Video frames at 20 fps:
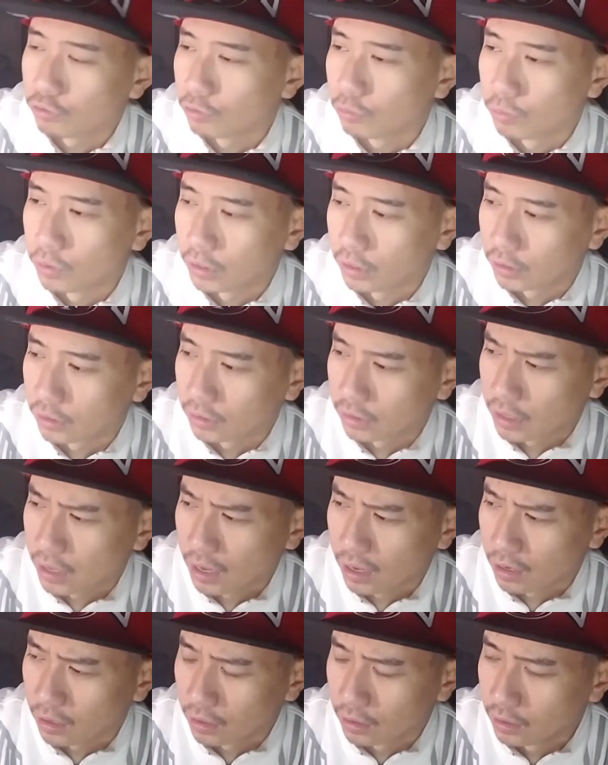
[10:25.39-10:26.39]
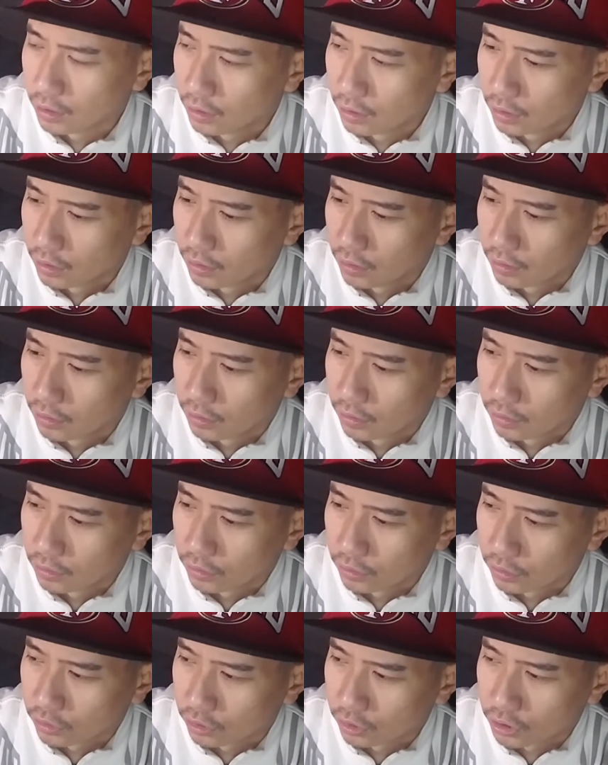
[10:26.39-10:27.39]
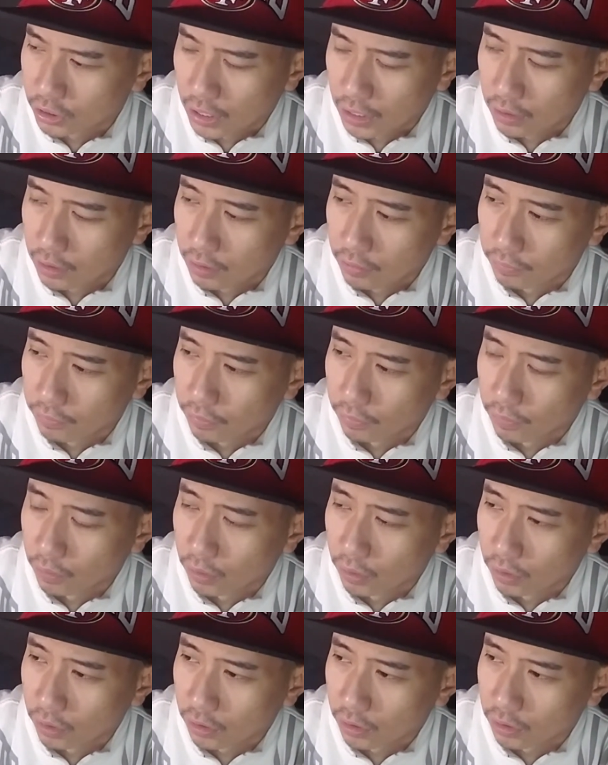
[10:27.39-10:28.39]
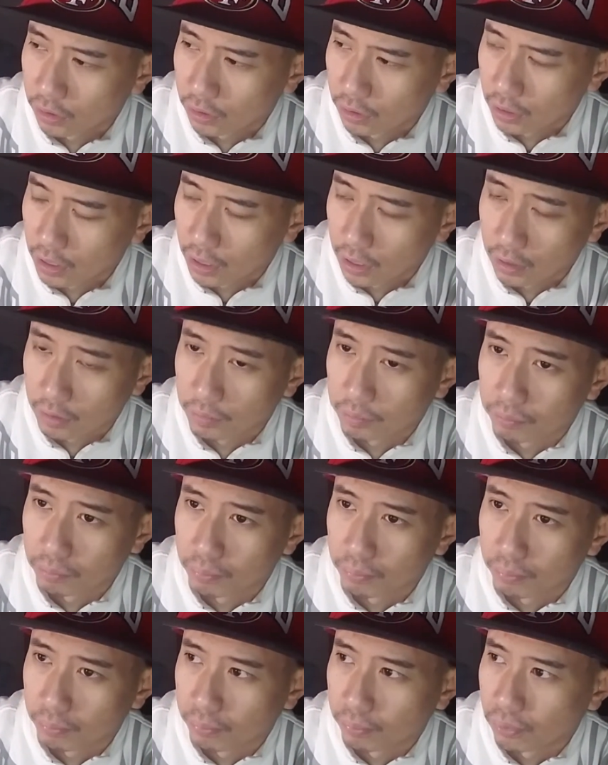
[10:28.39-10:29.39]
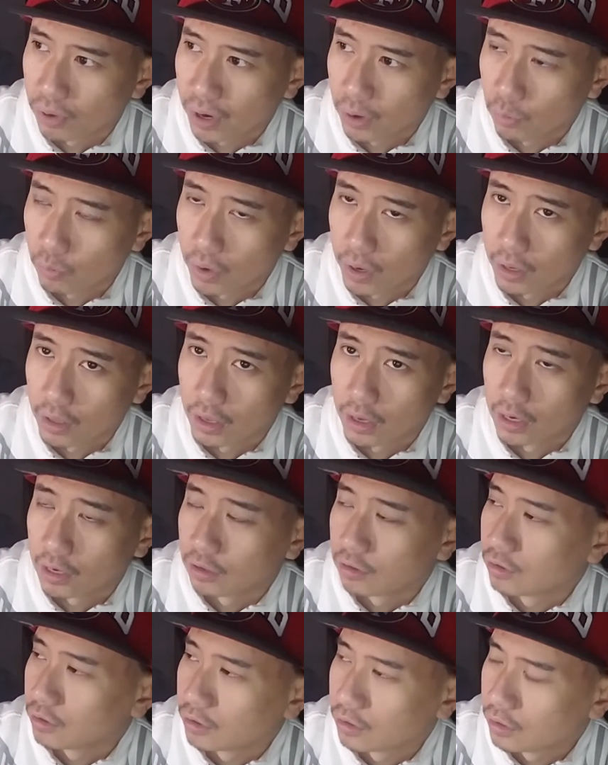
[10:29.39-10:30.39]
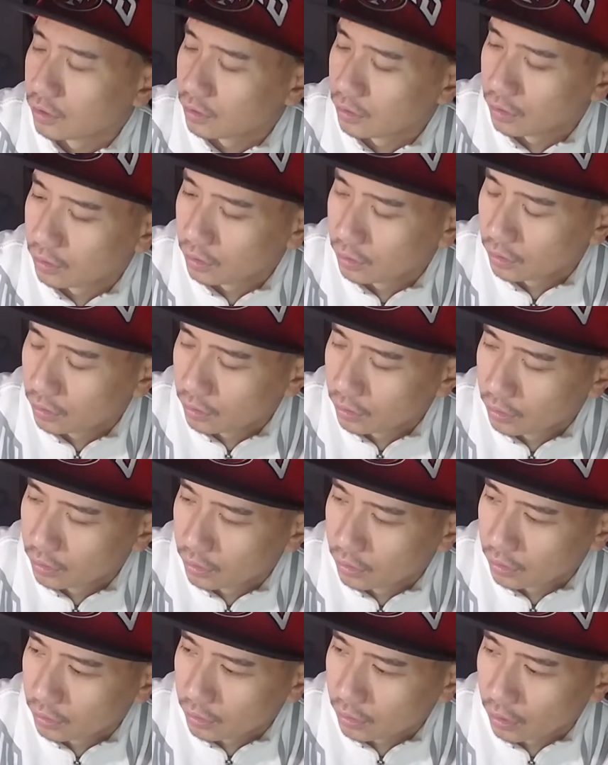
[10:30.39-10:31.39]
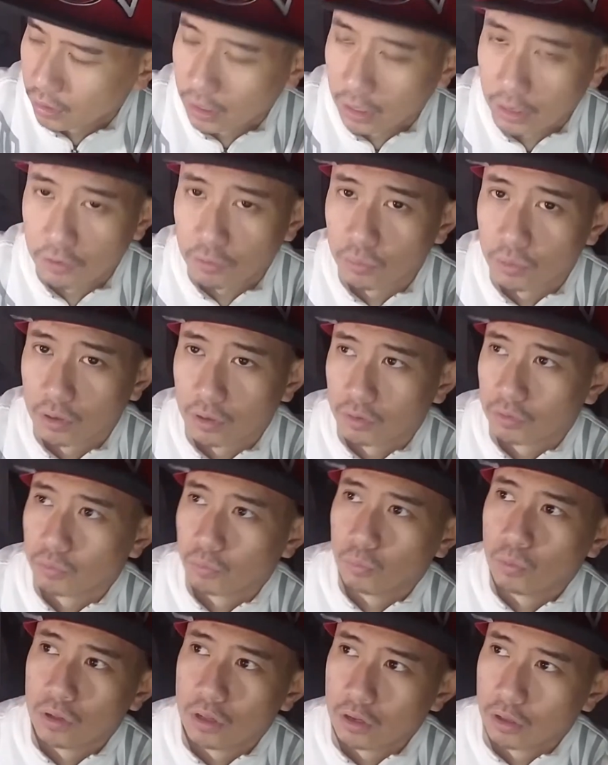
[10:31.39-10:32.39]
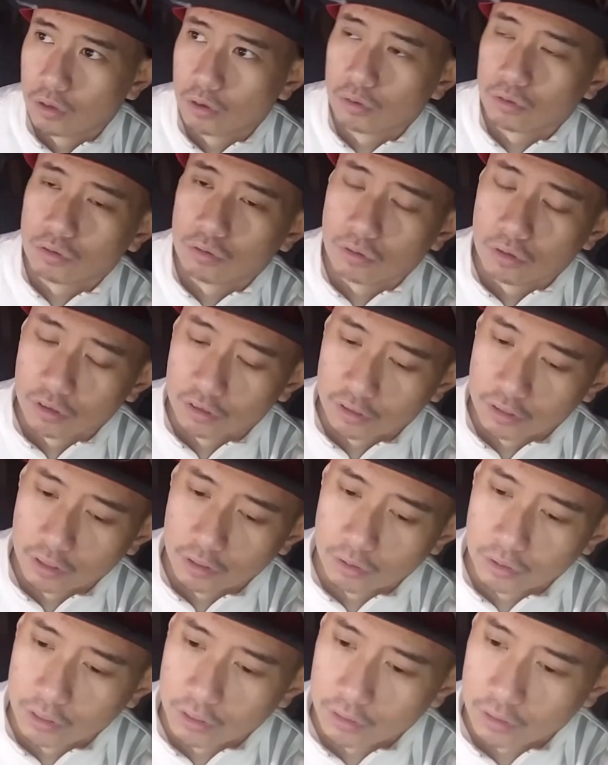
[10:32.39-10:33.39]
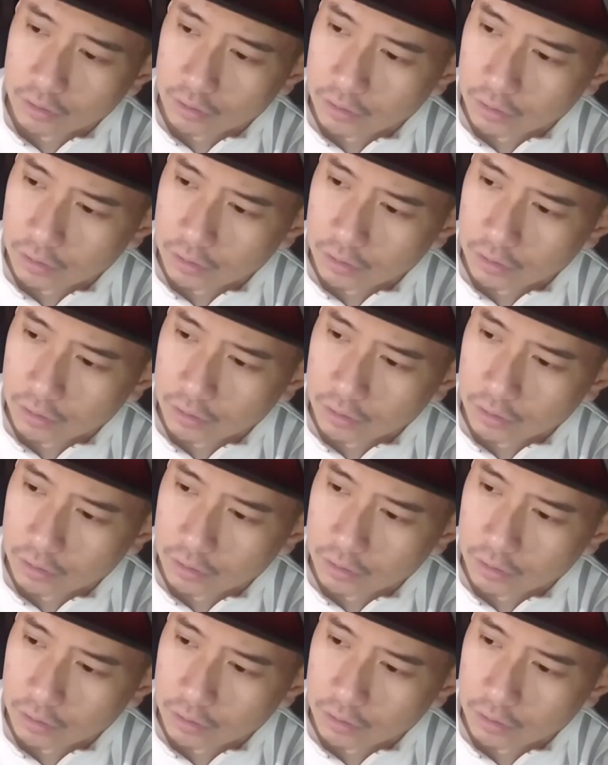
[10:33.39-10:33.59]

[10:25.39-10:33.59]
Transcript: to work, we had shiny floors and bright white lights. The lights were really low to the ceiling,